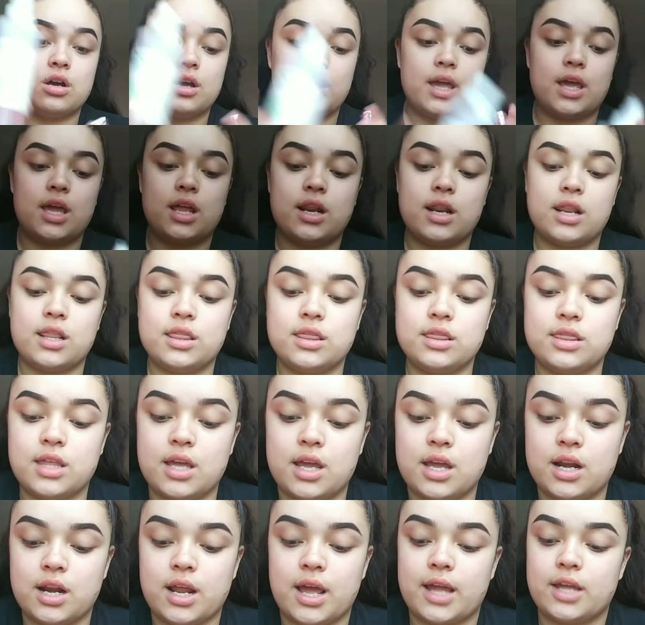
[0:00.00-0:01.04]
And
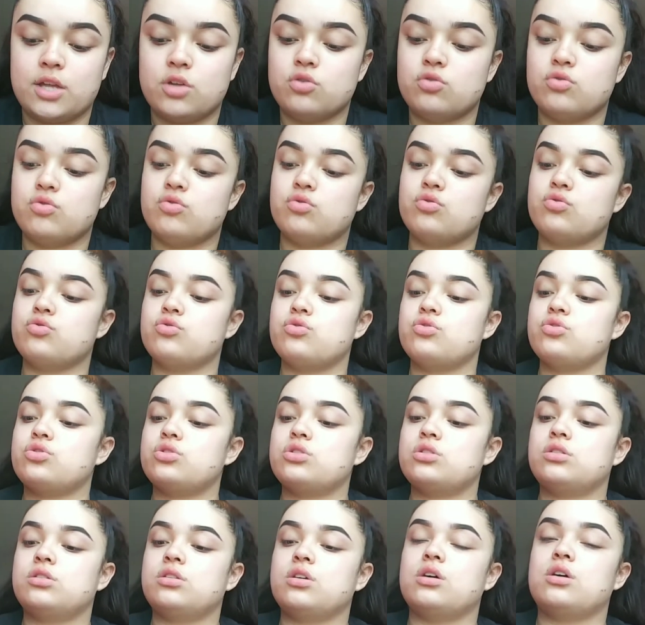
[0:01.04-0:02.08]
then I use
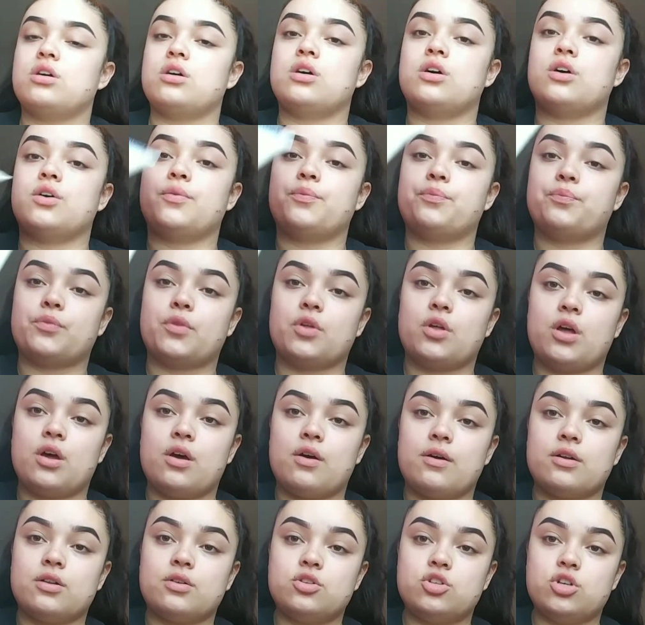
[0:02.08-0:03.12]
the
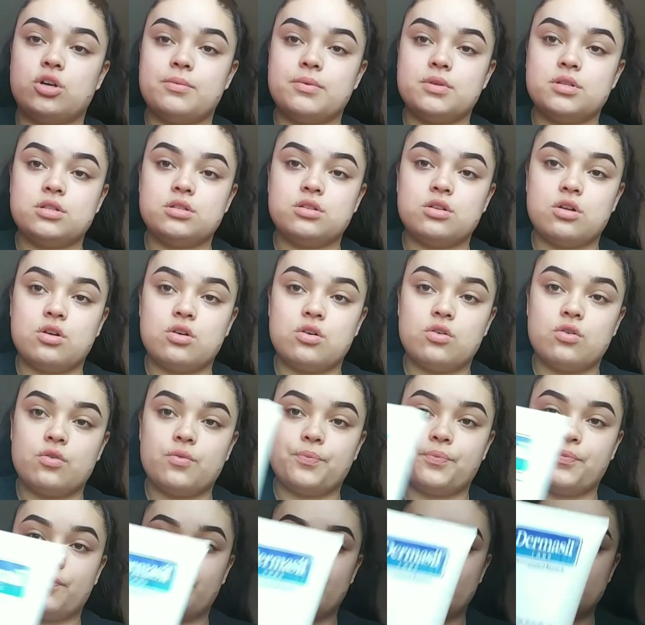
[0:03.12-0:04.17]
Dermasol
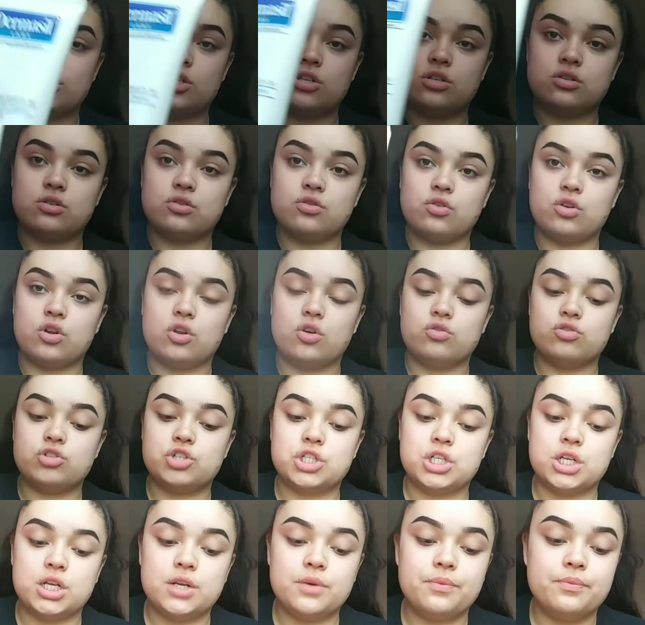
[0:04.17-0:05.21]
facial
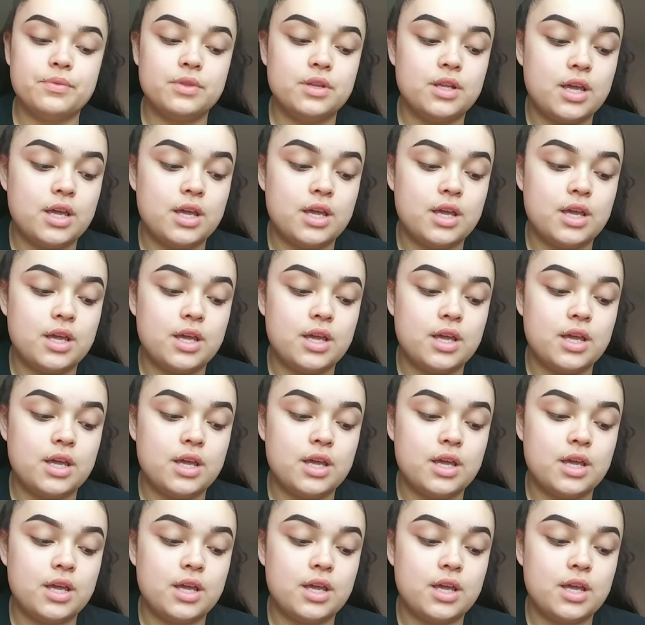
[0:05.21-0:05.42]
lotion.